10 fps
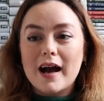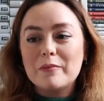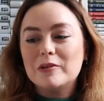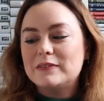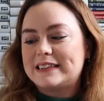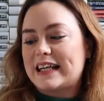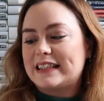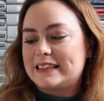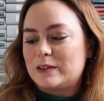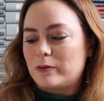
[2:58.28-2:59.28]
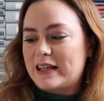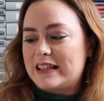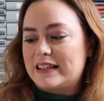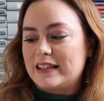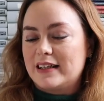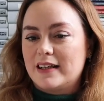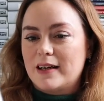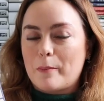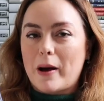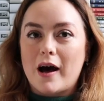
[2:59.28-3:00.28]
I'm obsessed with
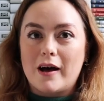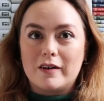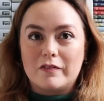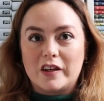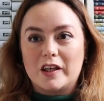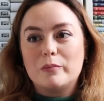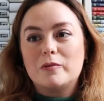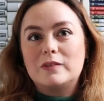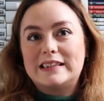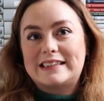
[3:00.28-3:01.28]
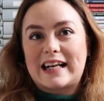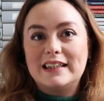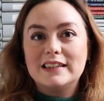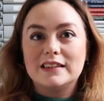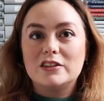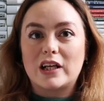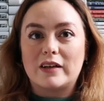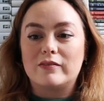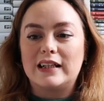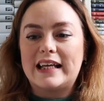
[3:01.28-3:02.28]
perfume and with scent
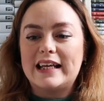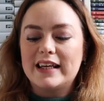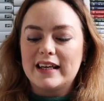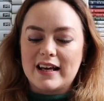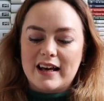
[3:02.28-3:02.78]
generally.